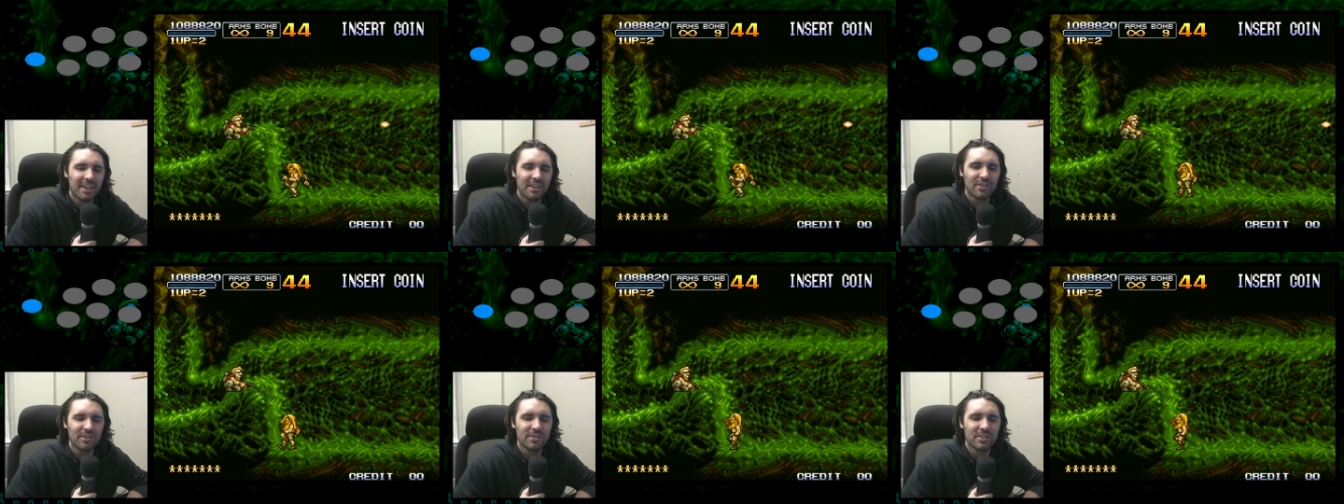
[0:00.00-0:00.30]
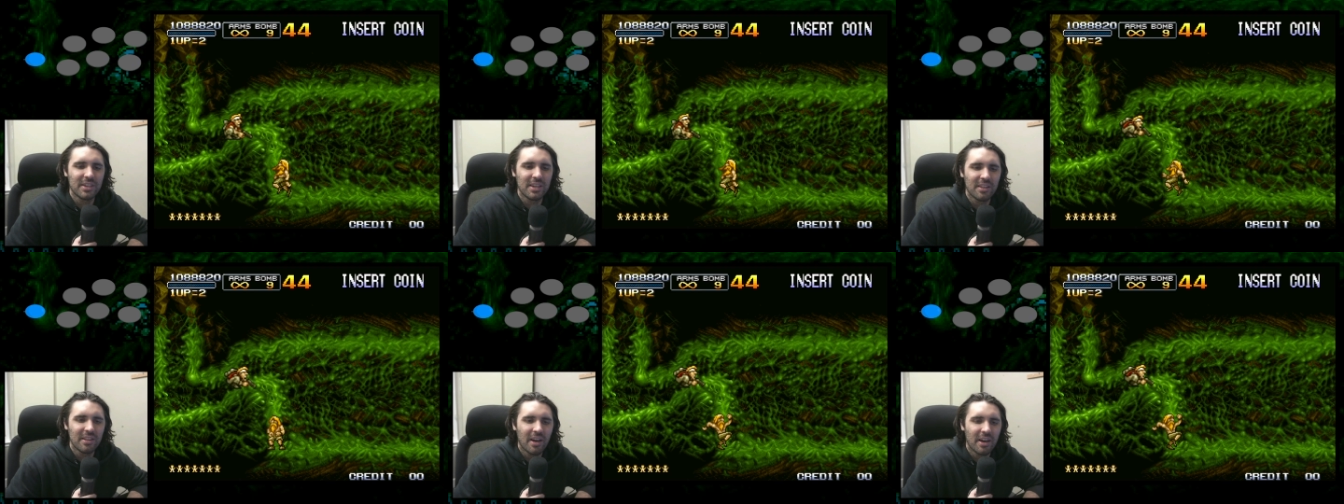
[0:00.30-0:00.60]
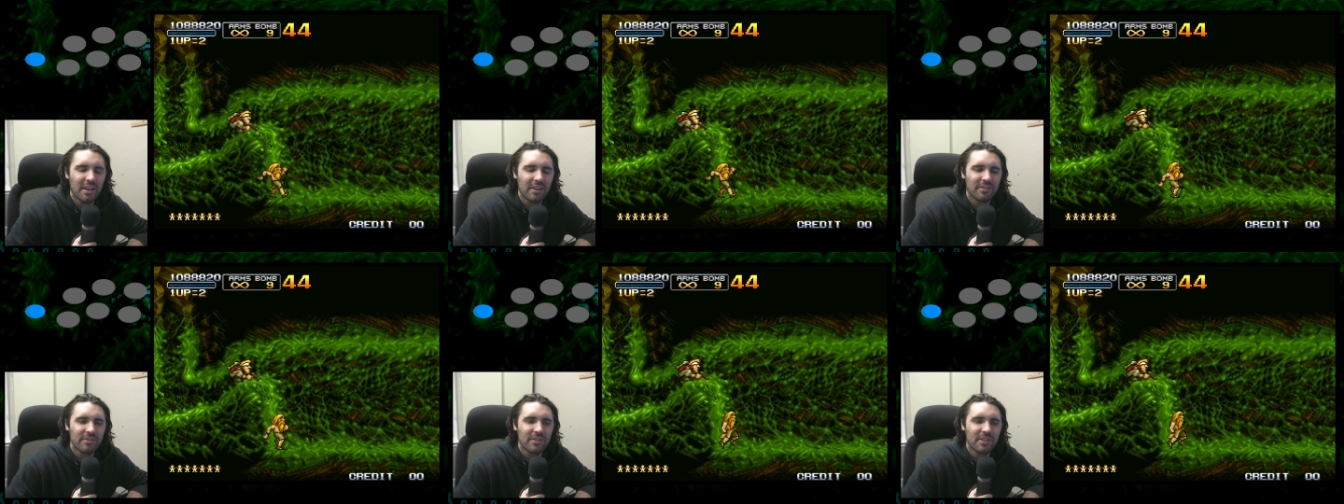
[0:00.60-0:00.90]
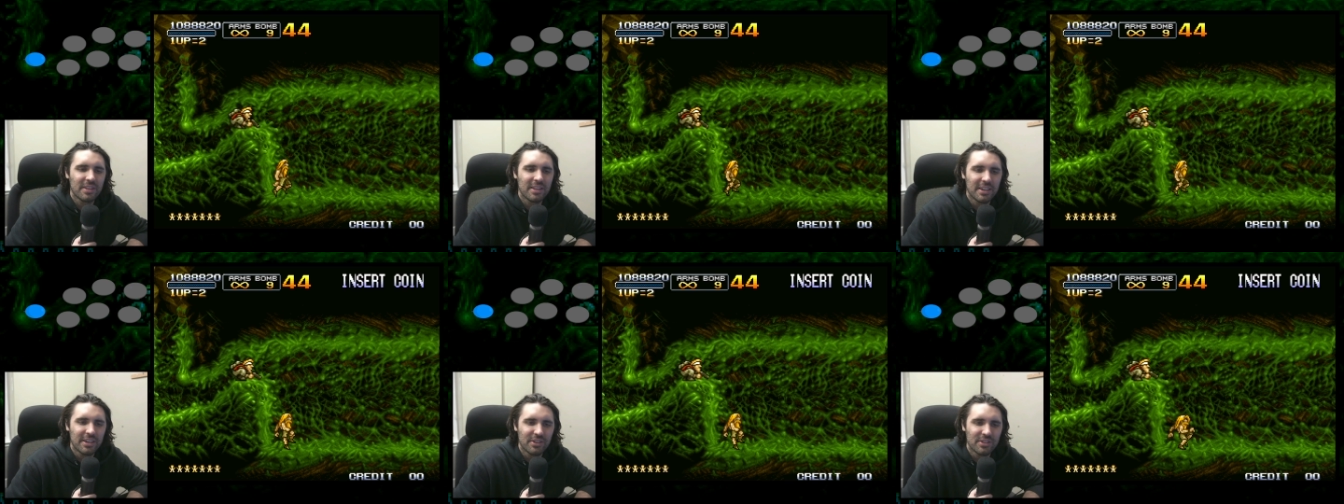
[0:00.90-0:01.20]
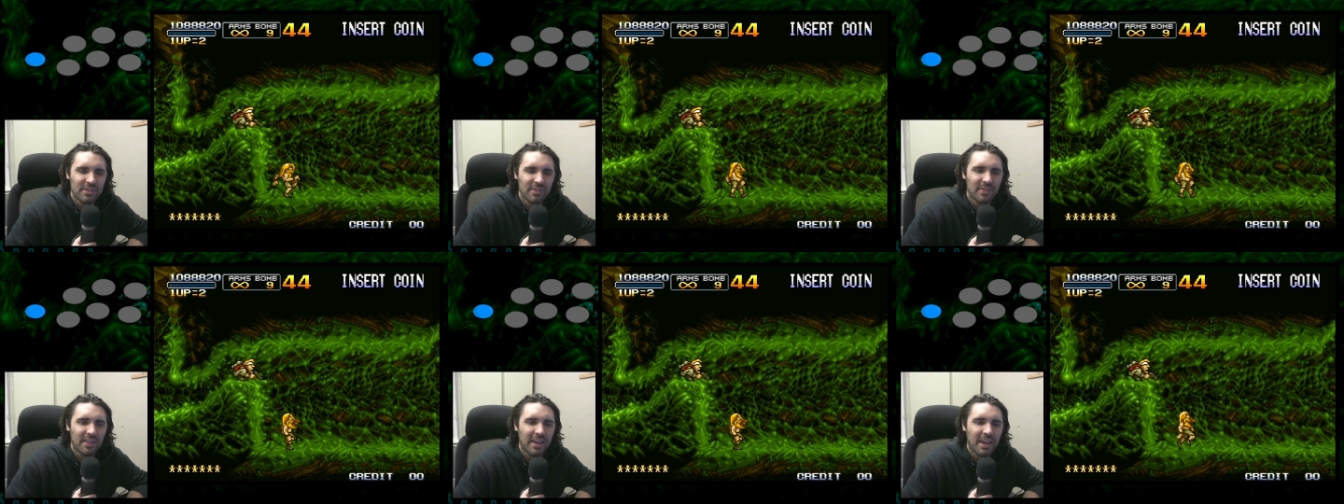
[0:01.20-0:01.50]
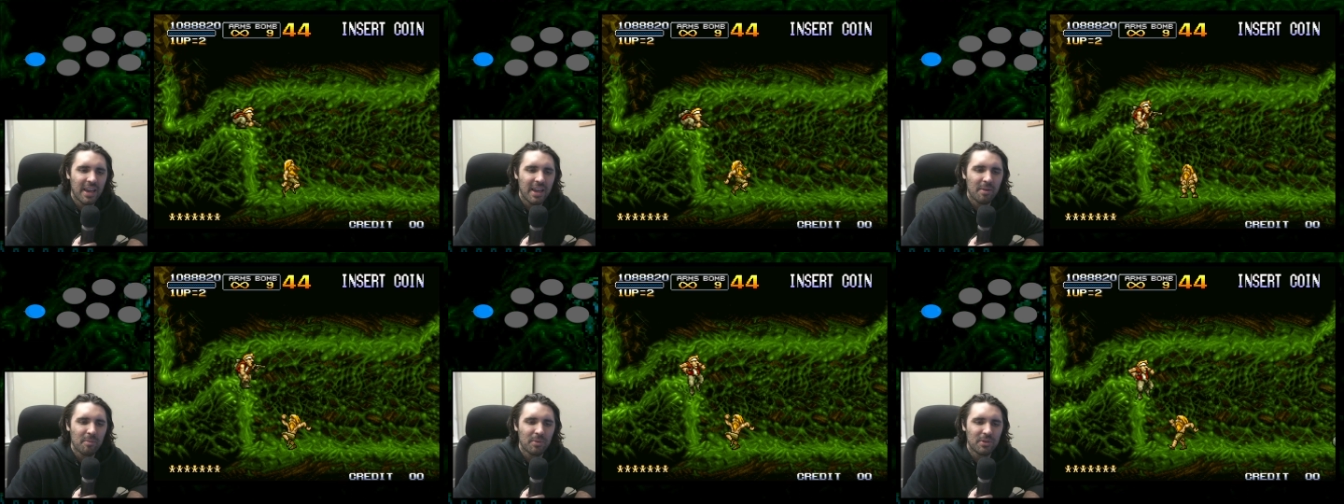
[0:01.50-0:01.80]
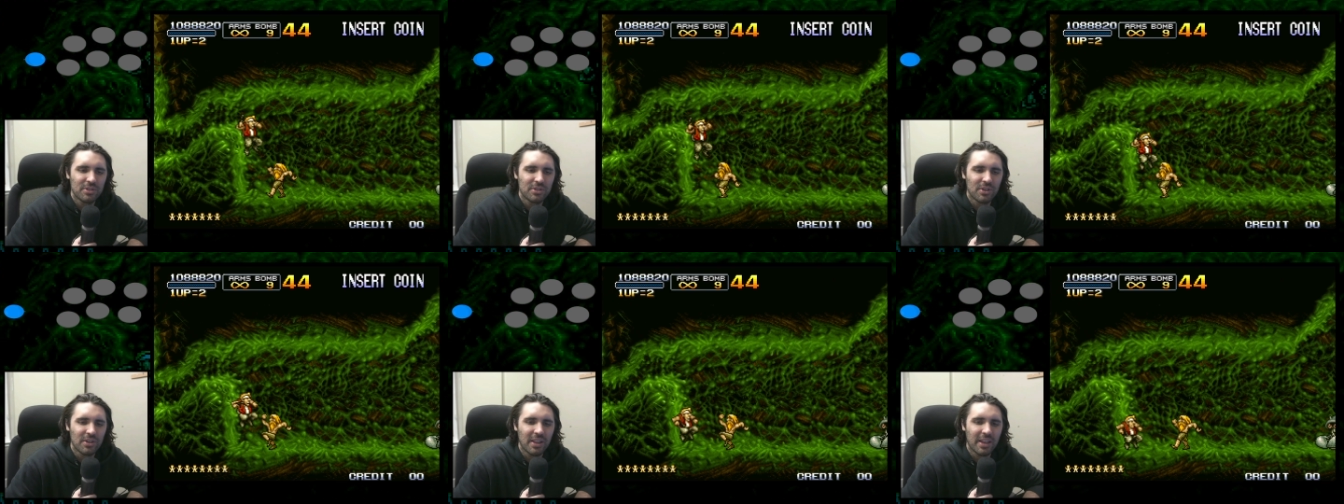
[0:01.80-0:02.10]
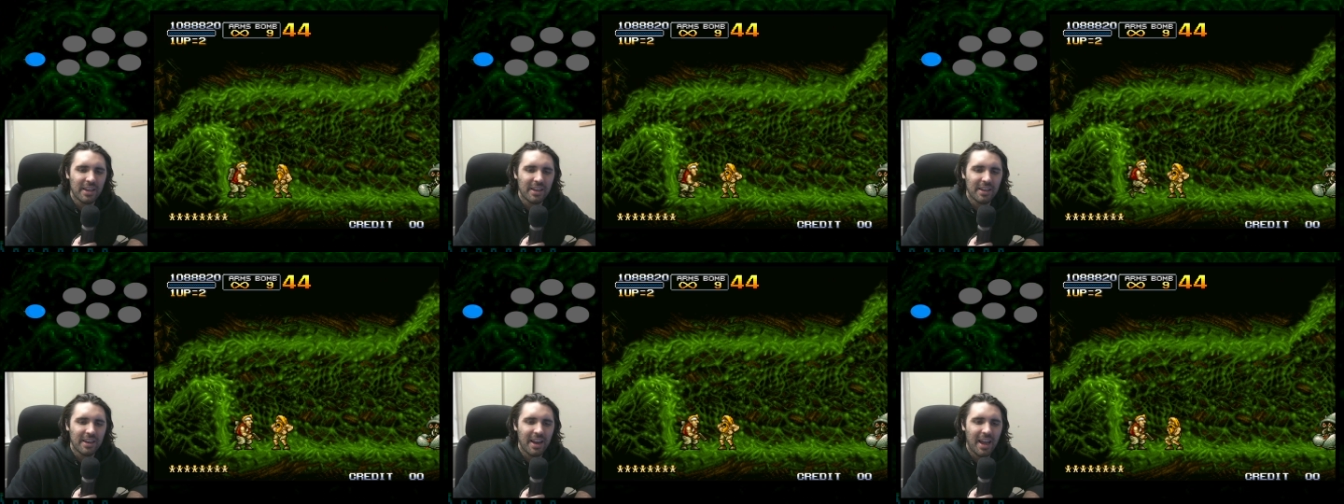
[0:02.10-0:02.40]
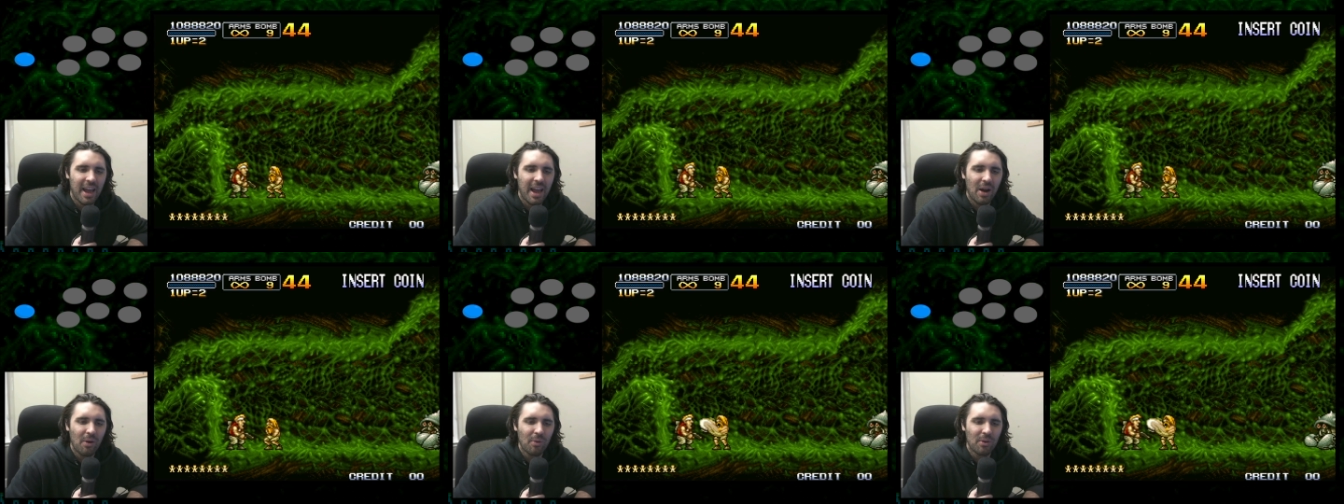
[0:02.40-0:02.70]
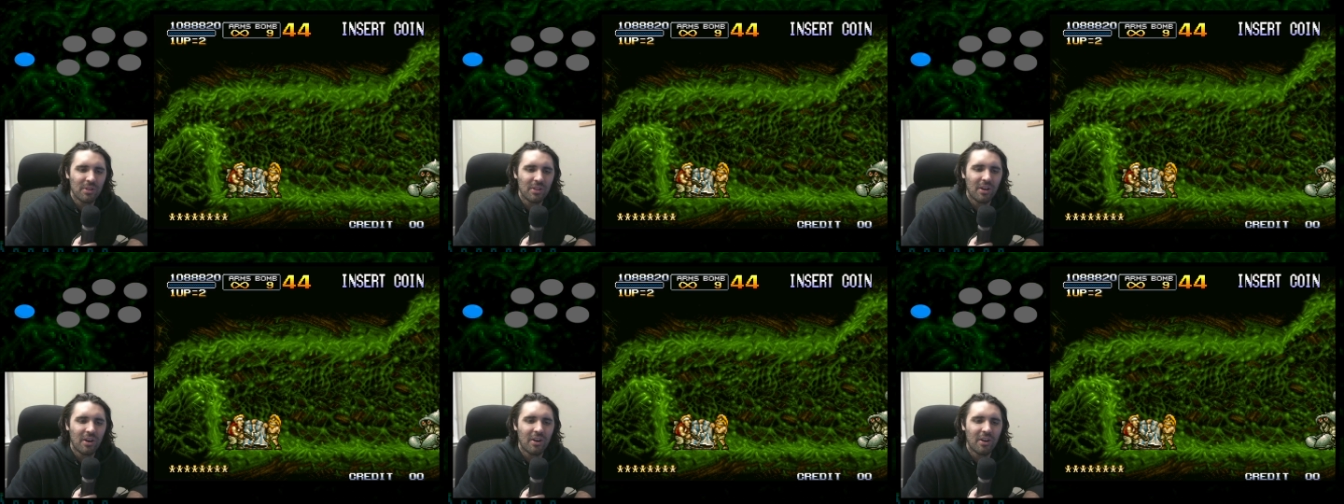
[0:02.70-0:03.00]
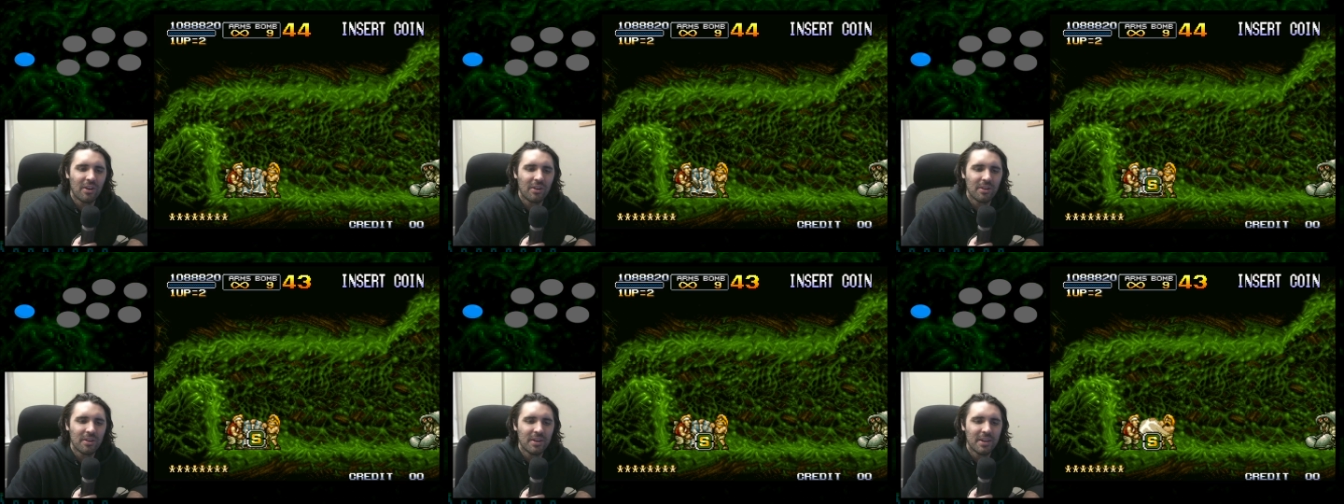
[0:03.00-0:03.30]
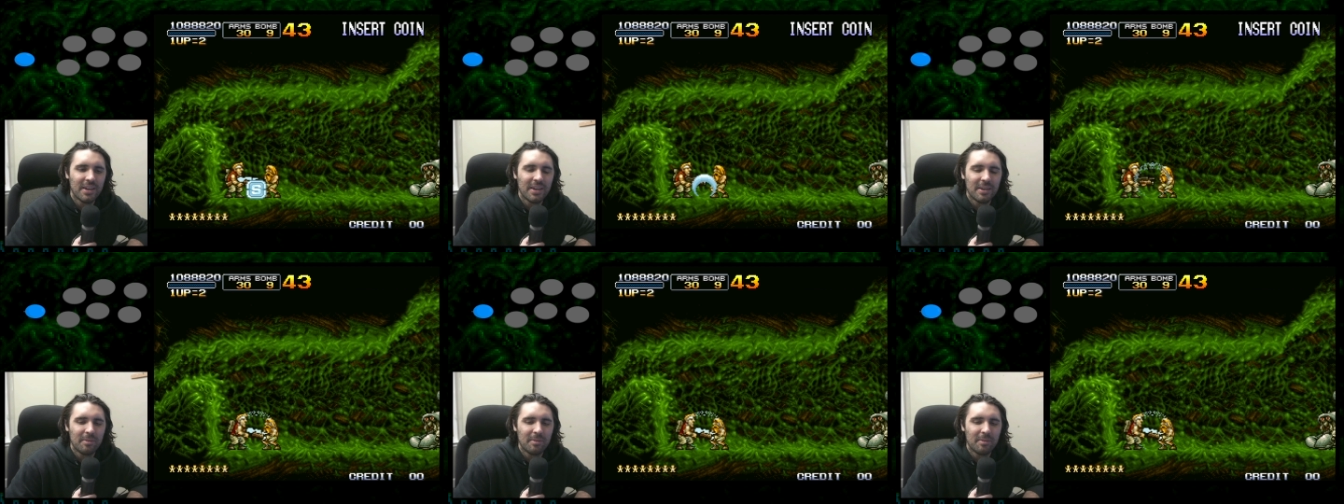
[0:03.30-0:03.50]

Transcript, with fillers: and you'll see a lot of clears of the game, which are like an hour long.